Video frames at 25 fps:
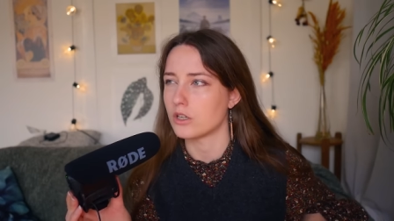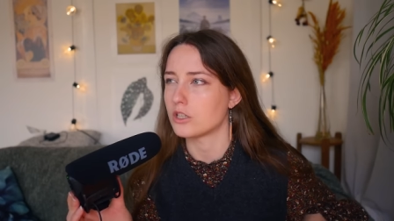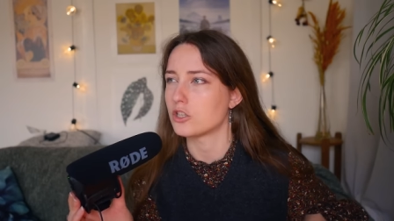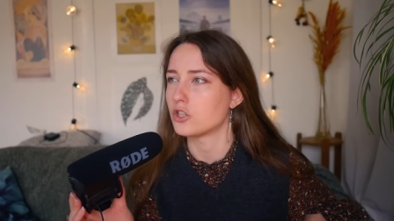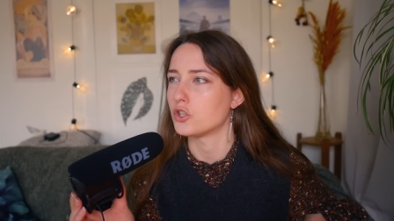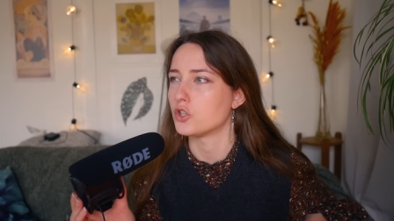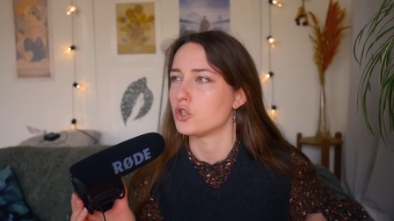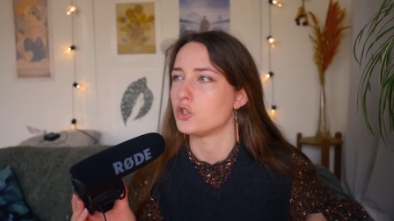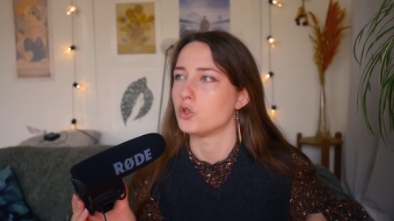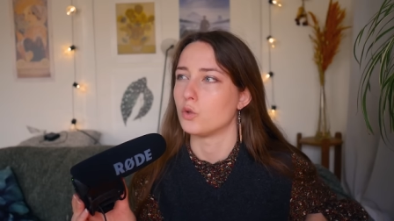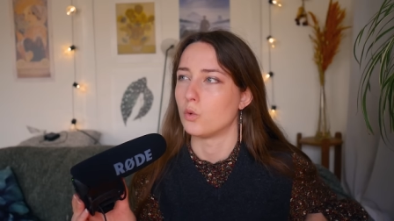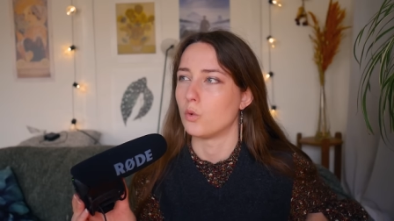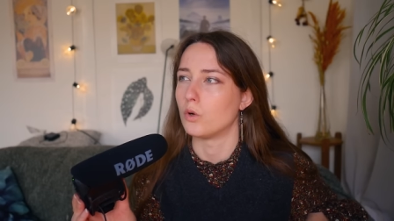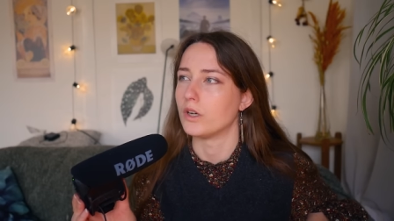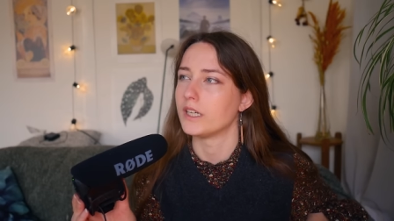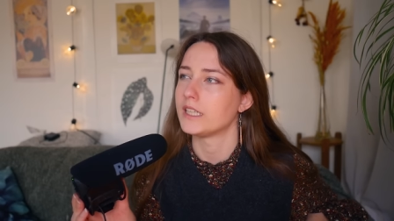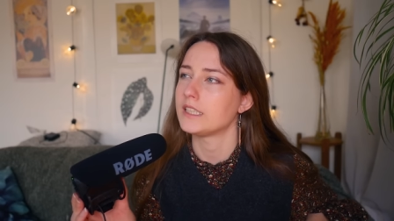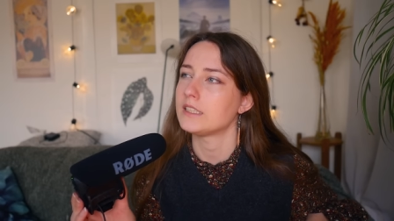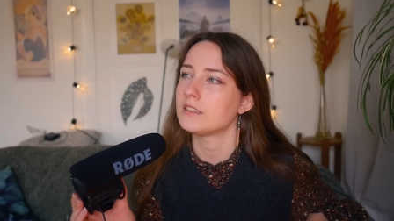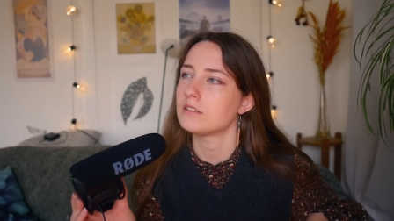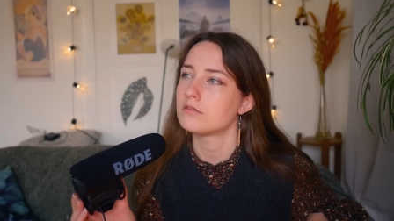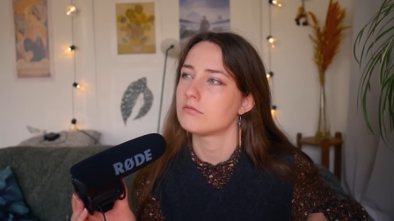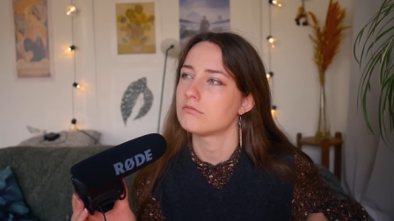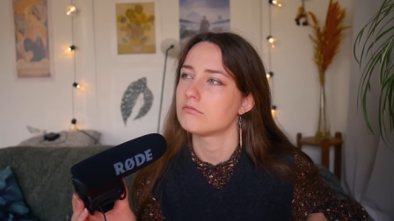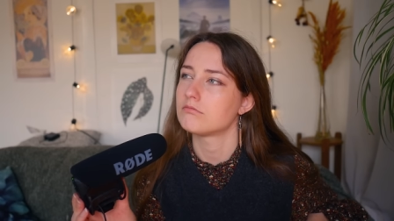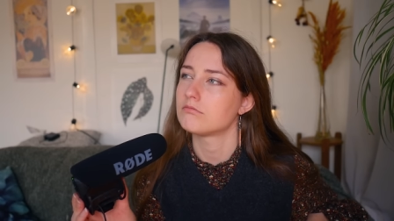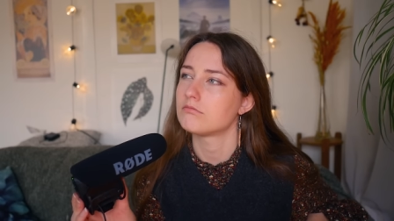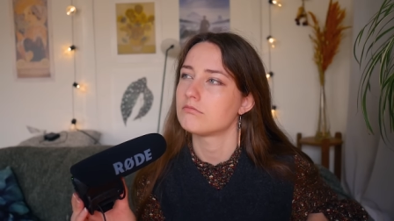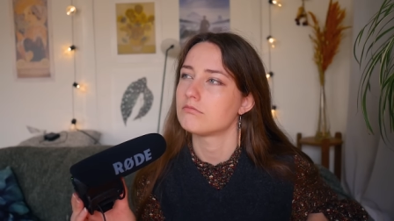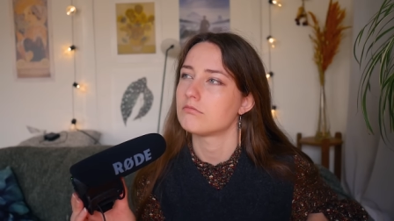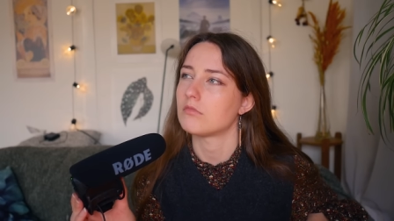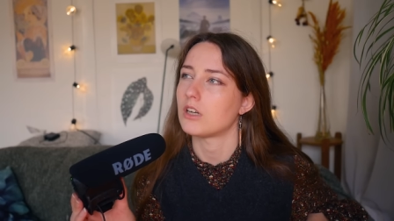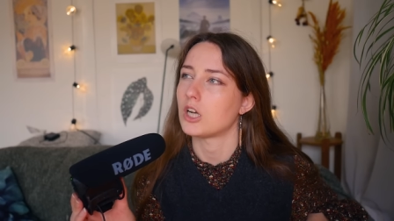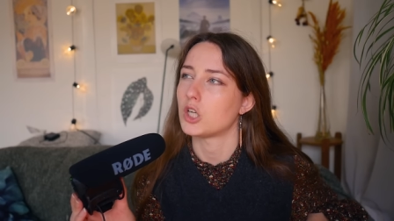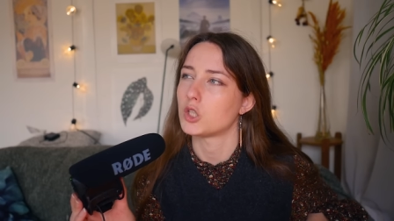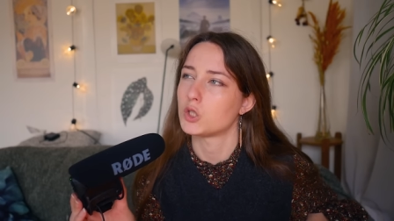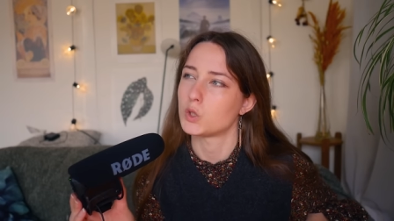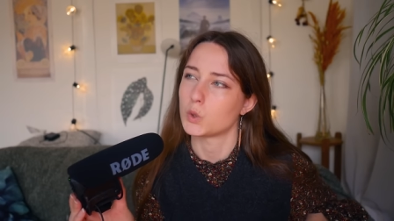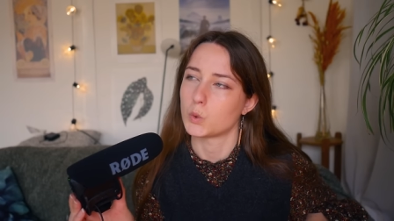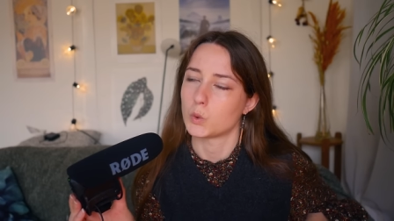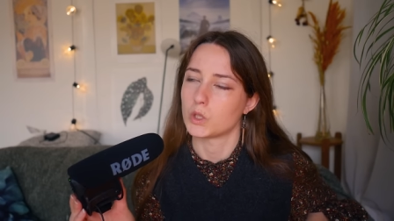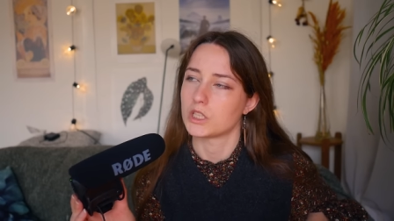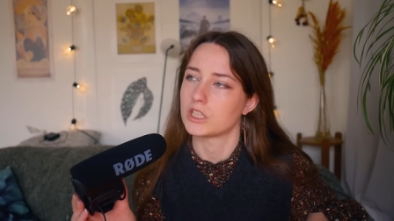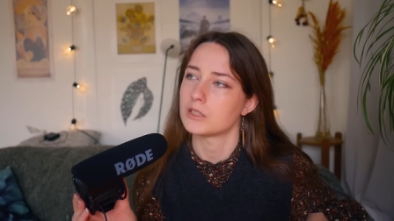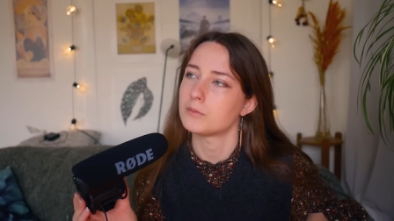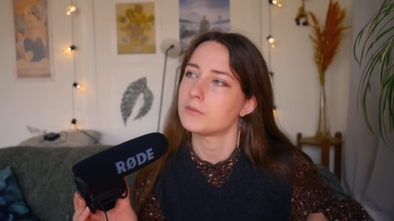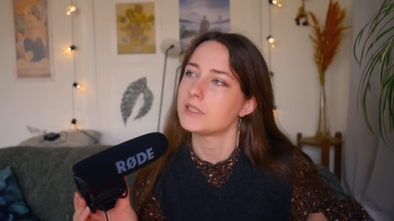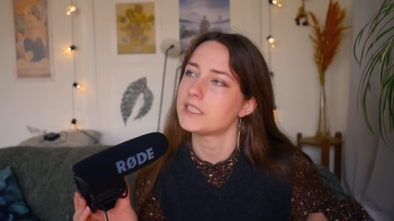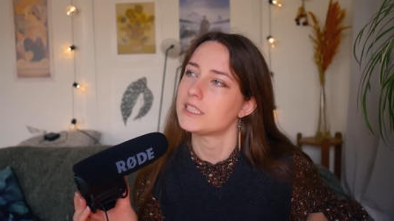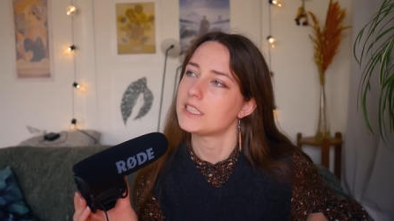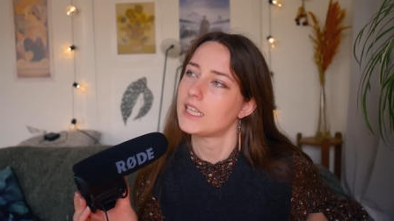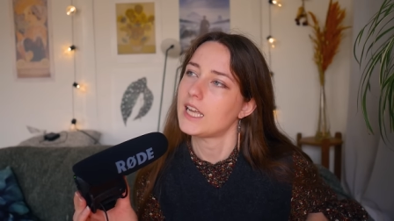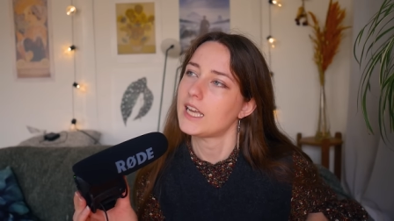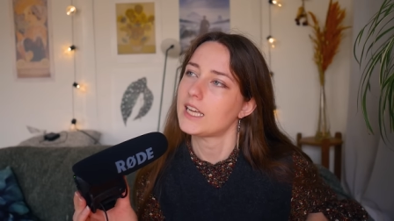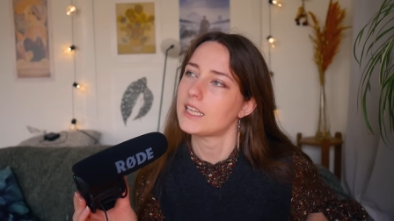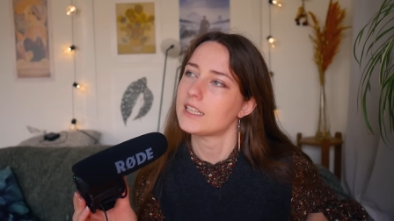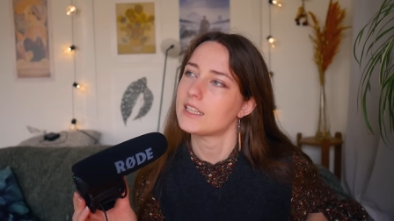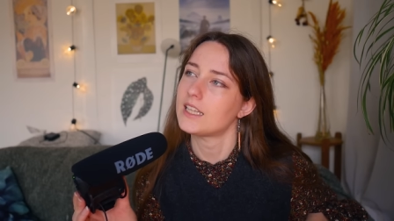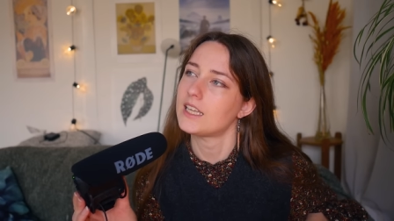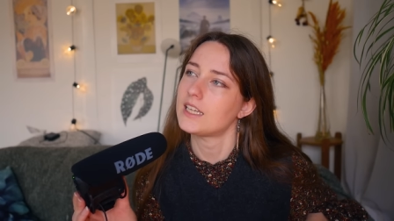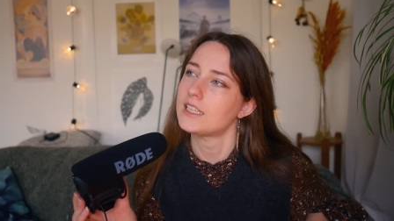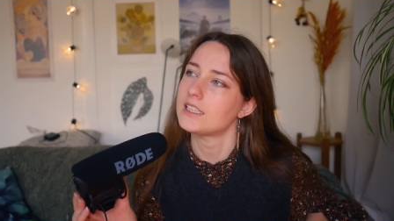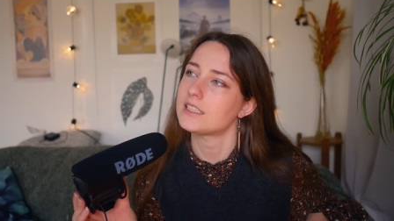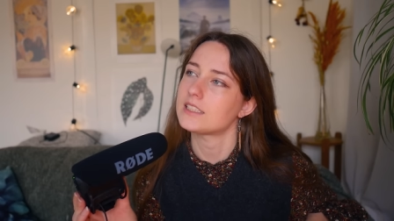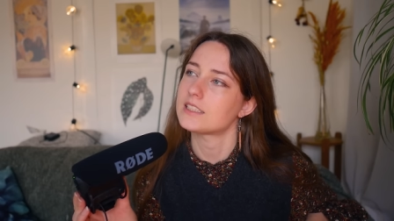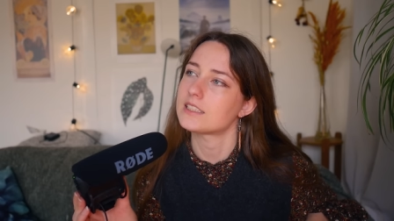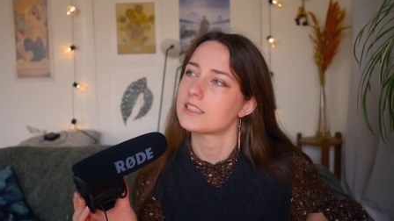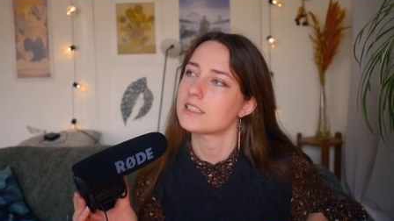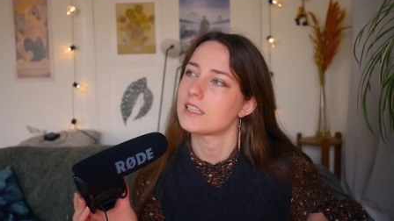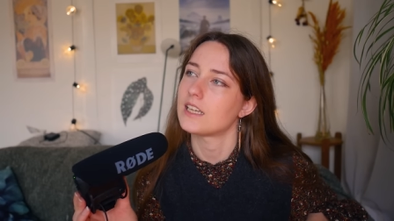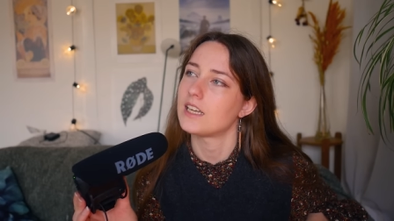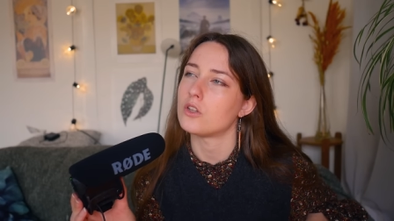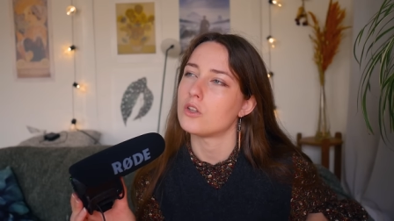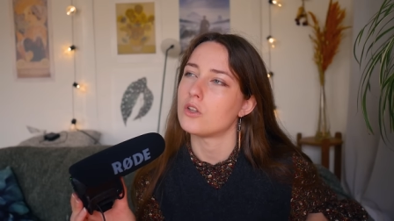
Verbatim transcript: to join a tournament like this.